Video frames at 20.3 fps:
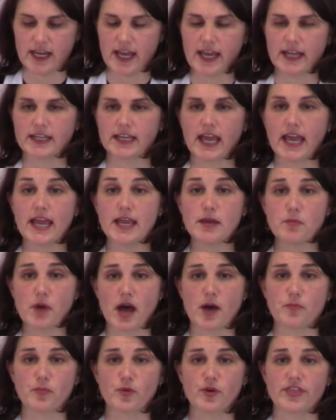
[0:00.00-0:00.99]
and came
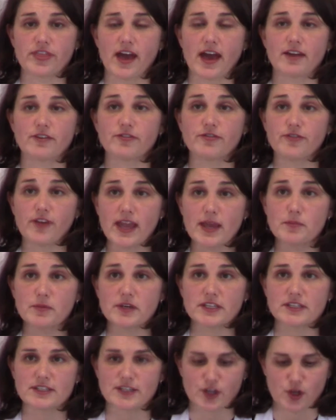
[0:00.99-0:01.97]
up with that
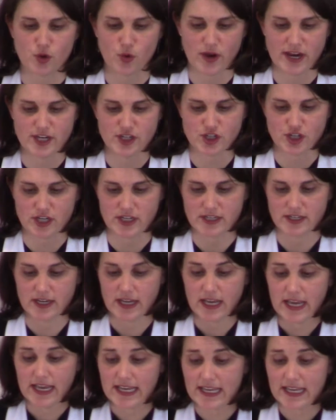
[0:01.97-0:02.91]
famous equation,